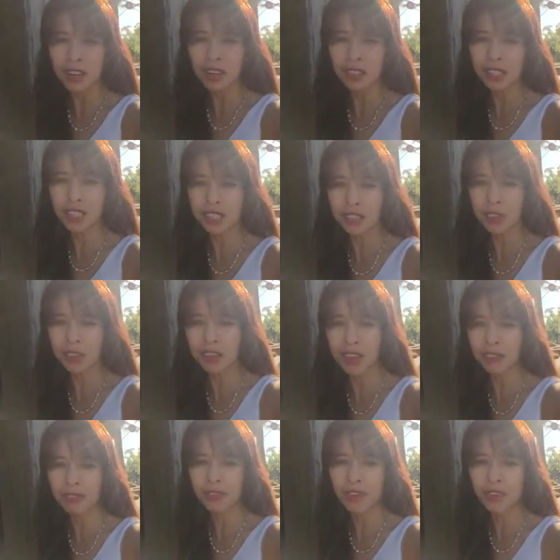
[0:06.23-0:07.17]
look into
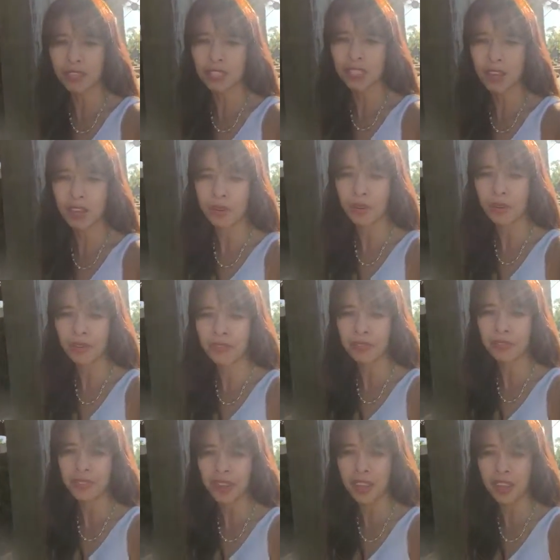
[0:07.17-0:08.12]
your future with,
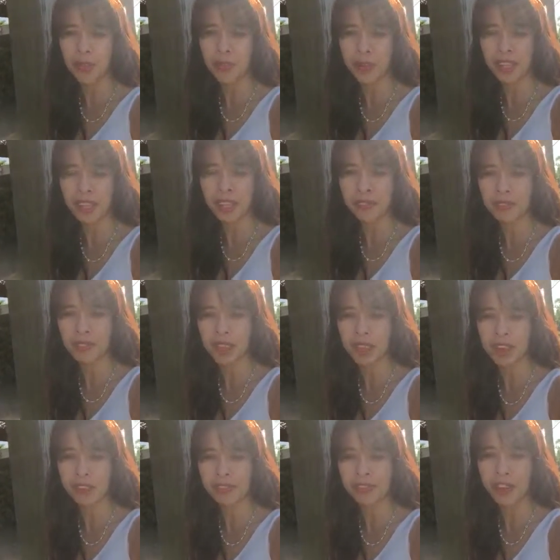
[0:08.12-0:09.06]
with a
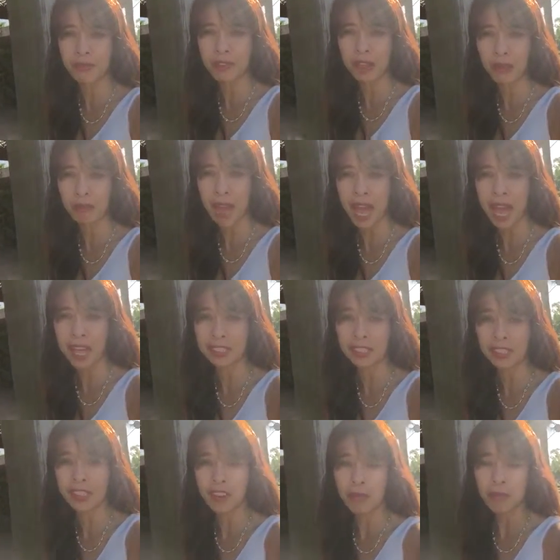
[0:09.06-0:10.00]
fear from your
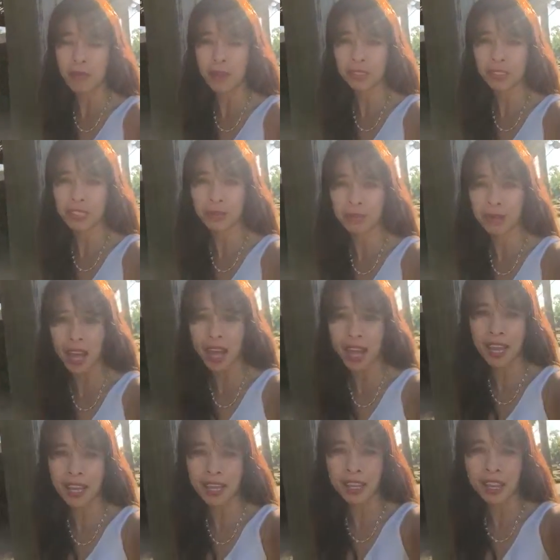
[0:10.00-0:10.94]
past. Posting
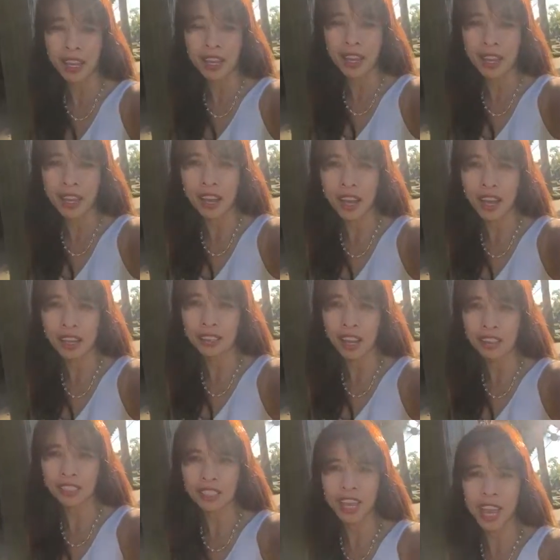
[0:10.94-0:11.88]
by uh,
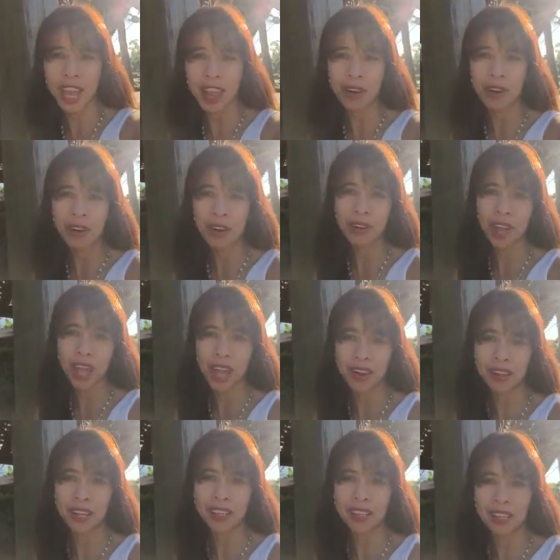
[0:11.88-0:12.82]
Dr. Harold
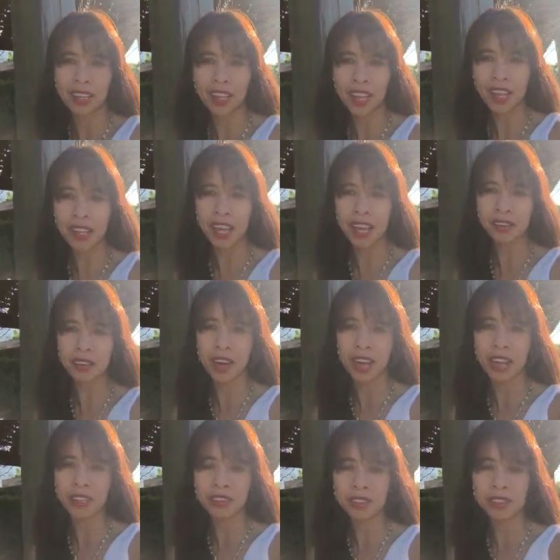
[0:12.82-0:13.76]
Herring. Isn't that
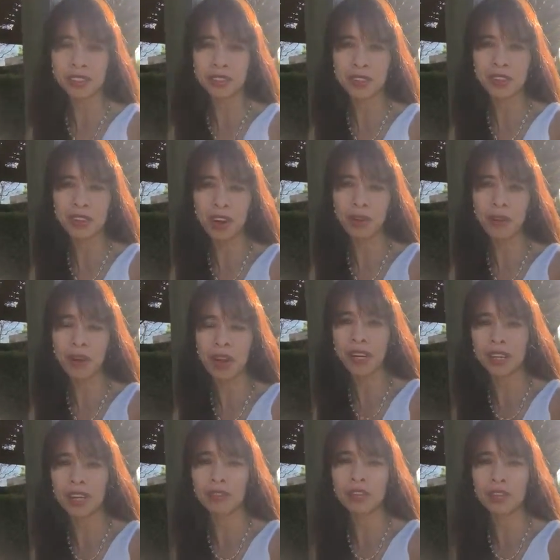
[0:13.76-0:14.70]
great? You, you know
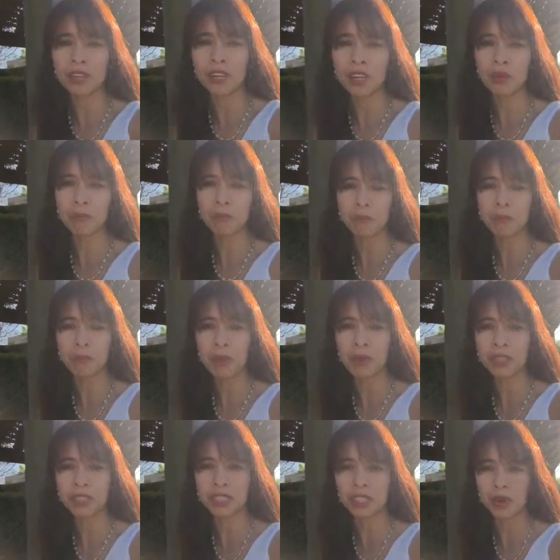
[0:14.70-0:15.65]
what? If you're going to
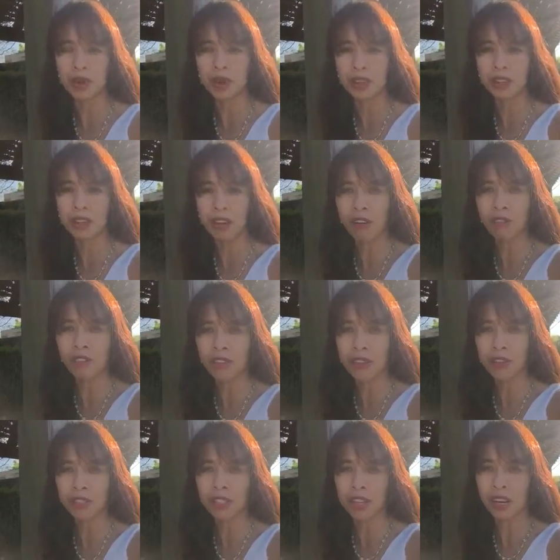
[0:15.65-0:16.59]
push toward your
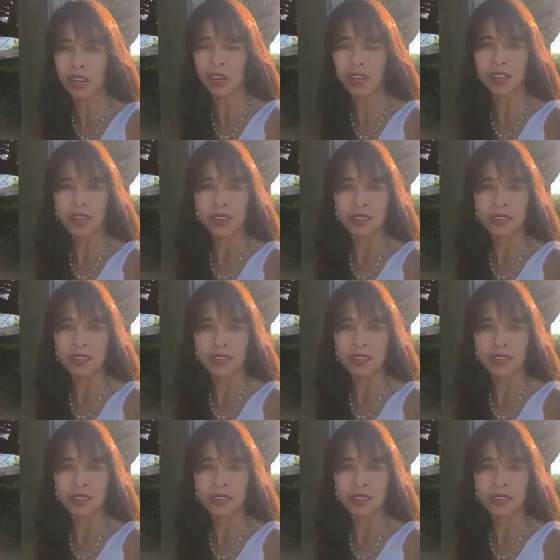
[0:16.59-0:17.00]
future,